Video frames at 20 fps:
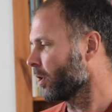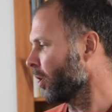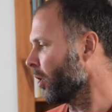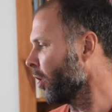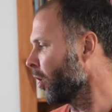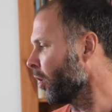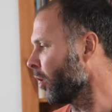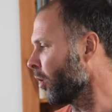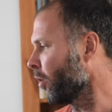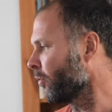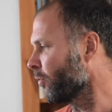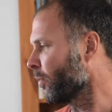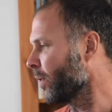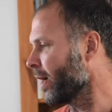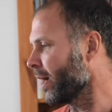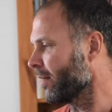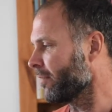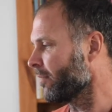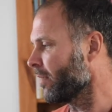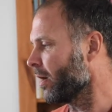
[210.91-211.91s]
of,
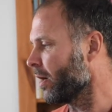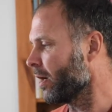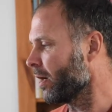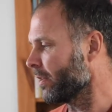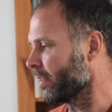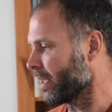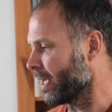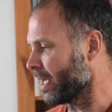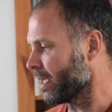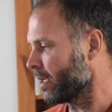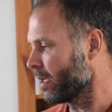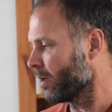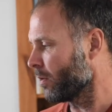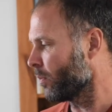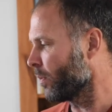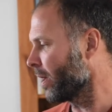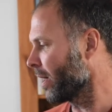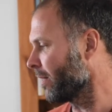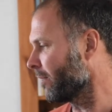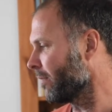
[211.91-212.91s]
where are they?
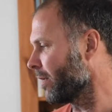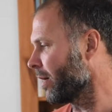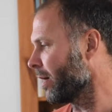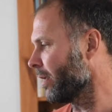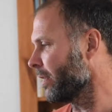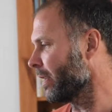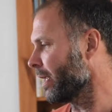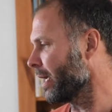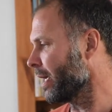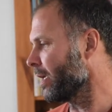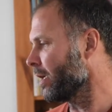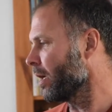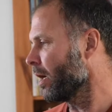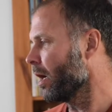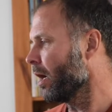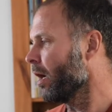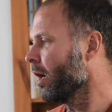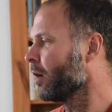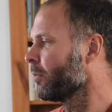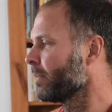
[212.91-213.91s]
Where are they?
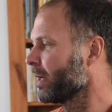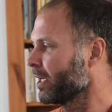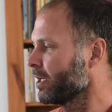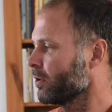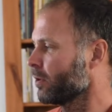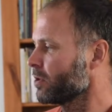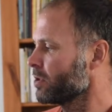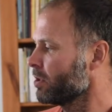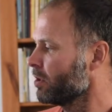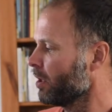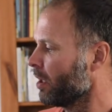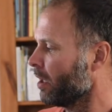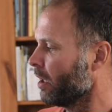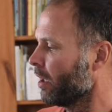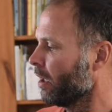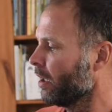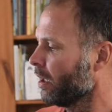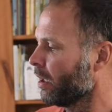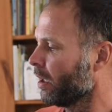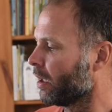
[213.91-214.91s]
Oh my gosh, look,
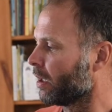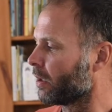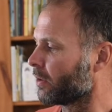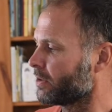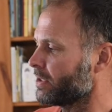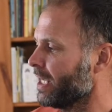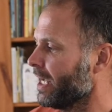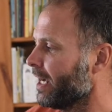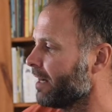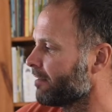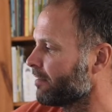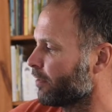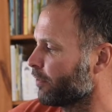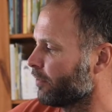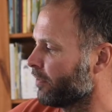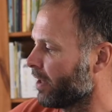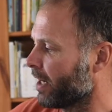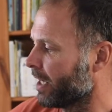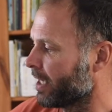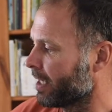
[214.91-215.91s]
oh,
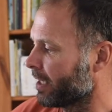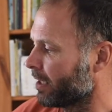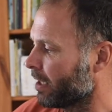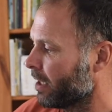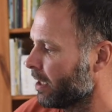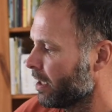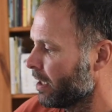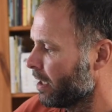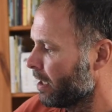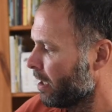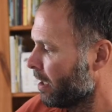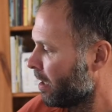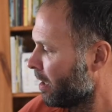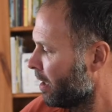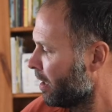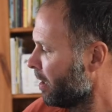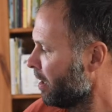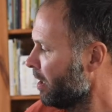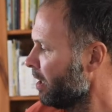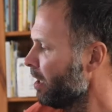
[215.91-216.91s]
terrifying.
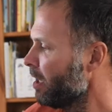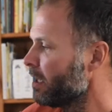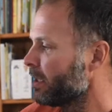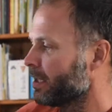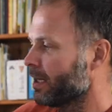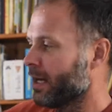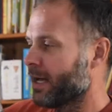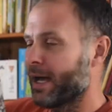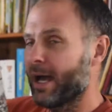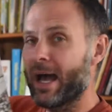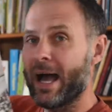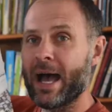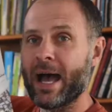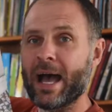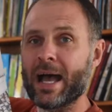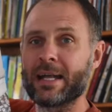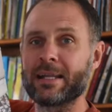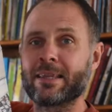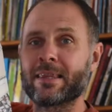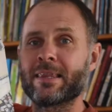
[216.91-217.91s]
Look
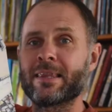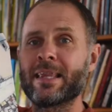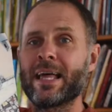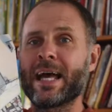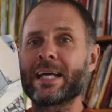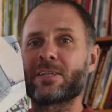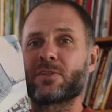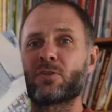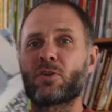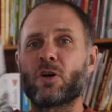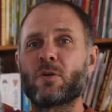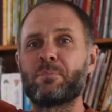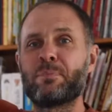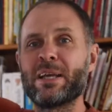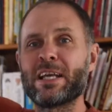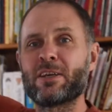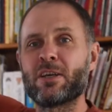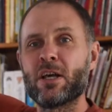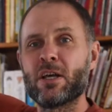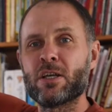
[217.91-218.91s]
at that, it's got a
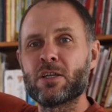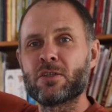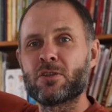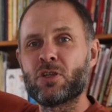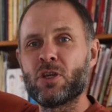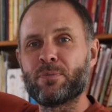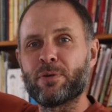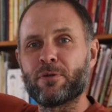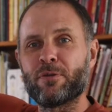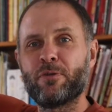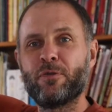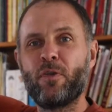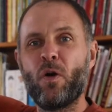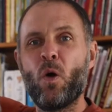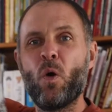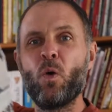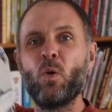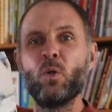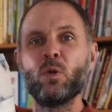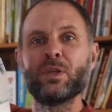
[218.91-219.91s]
big, super
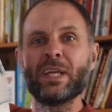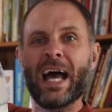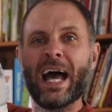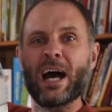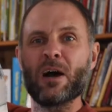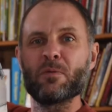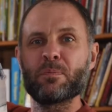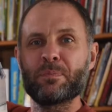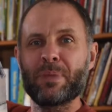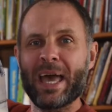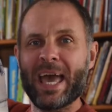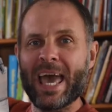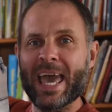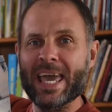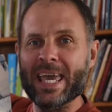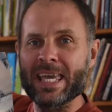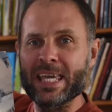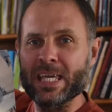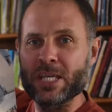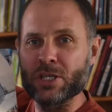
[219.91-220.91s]
fold out
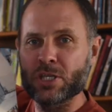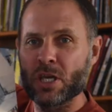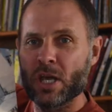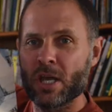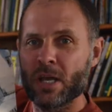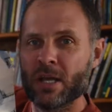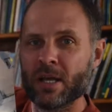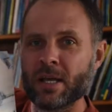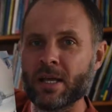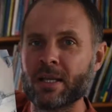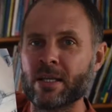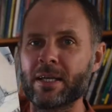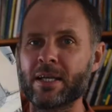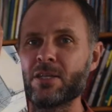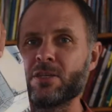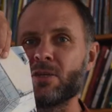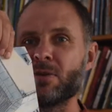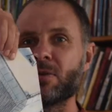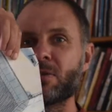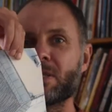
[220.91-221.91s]
page.
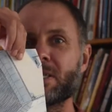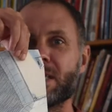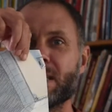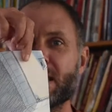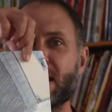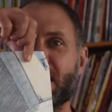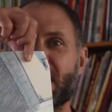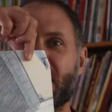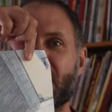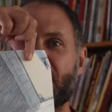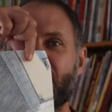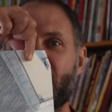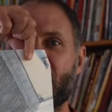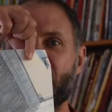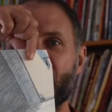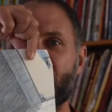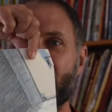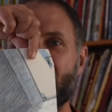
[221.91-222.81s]
Can you see him up